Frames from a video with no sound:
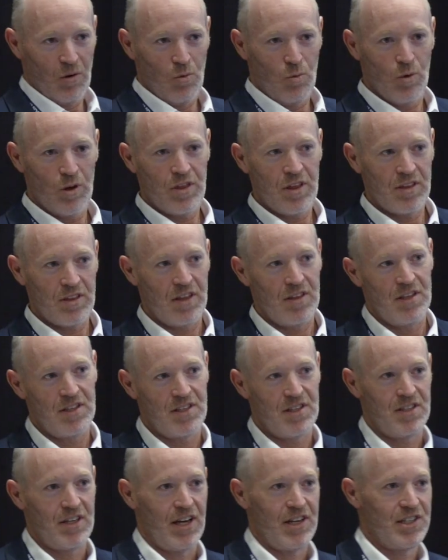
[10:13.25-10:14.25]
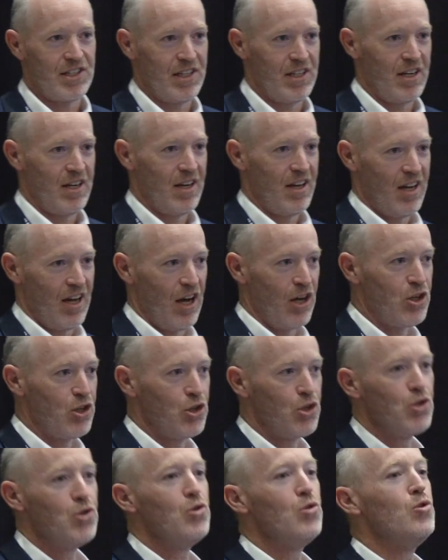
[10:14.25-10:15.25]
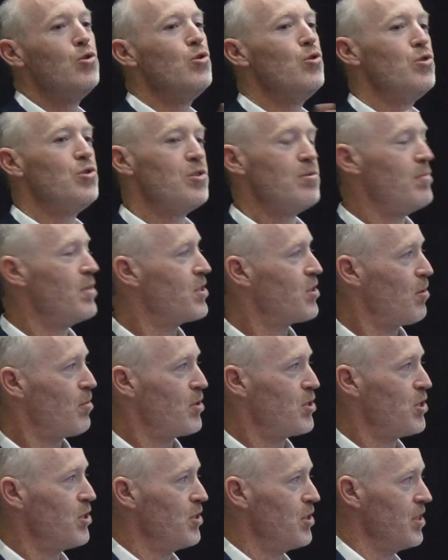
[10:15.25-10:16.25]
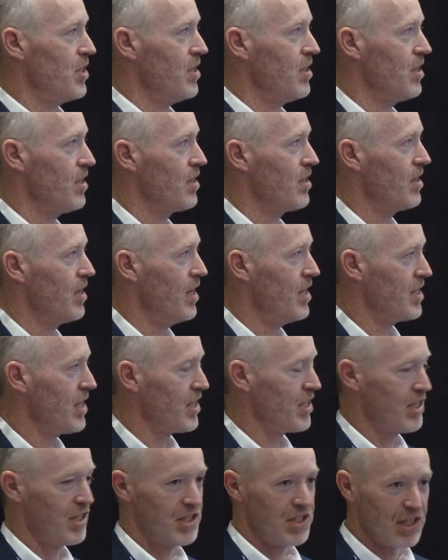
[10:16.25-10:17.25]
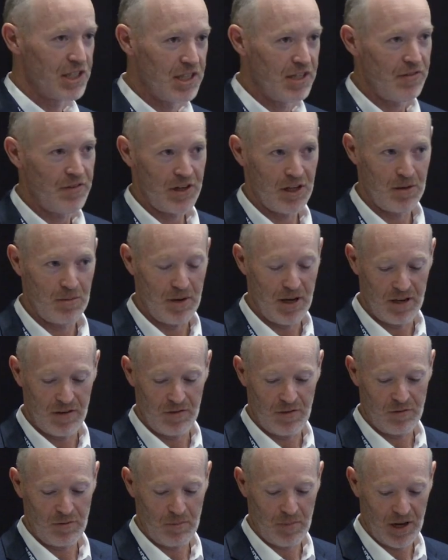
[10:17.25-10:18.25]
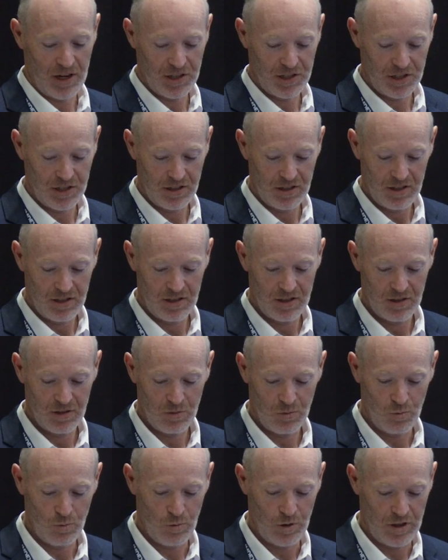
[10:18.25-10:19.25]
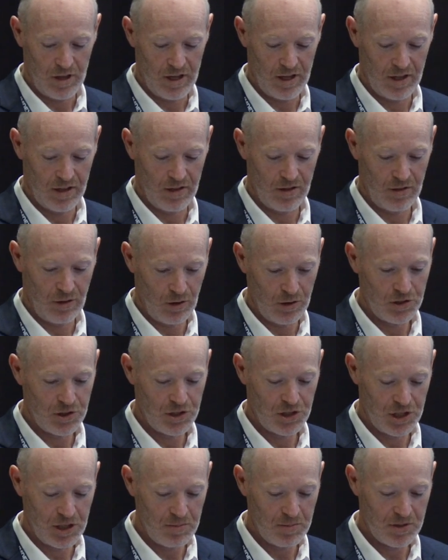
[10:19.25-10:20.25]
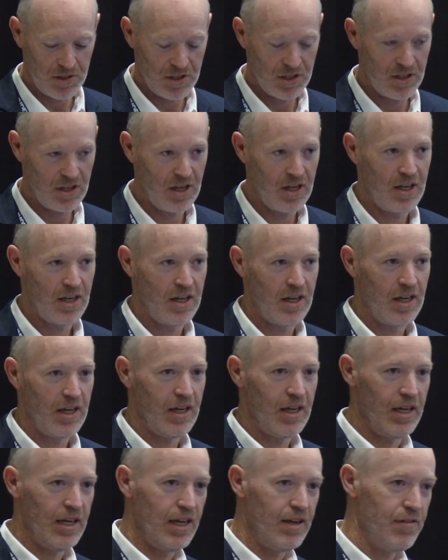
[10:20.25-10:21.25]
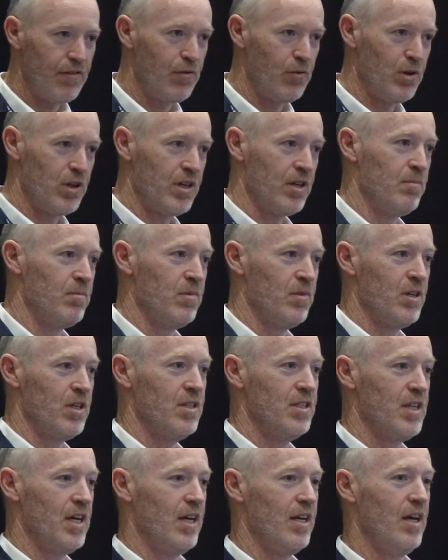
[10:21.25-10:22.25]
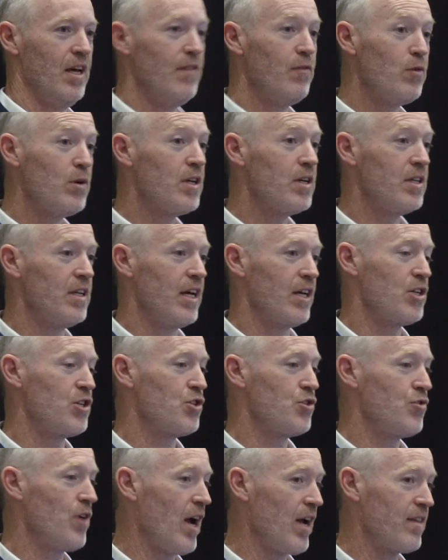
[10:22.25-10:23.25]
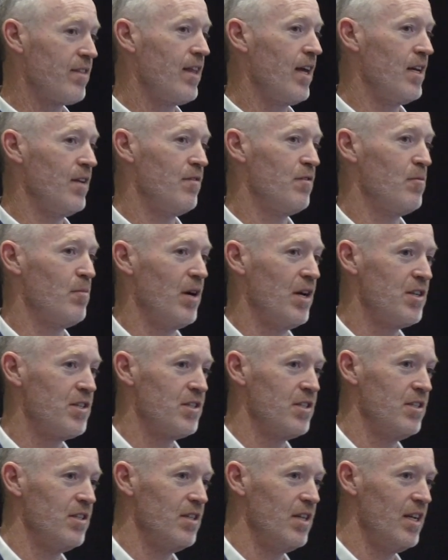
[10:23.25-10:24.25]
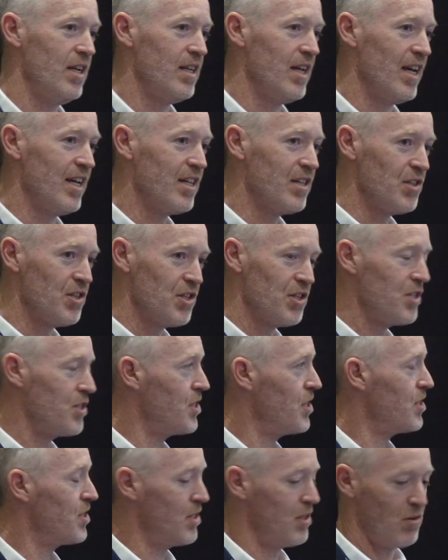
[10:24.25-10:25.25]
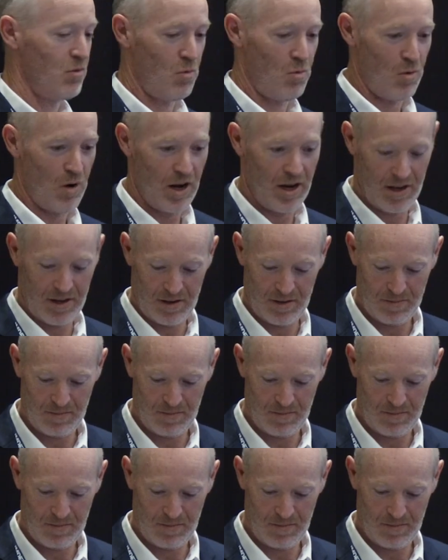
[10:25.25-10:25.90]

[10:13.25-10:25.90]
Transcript: We think that this is actually a huge missed opportunity. There's actually a significant amount of information within those chips if we can extract that information in a consistent way.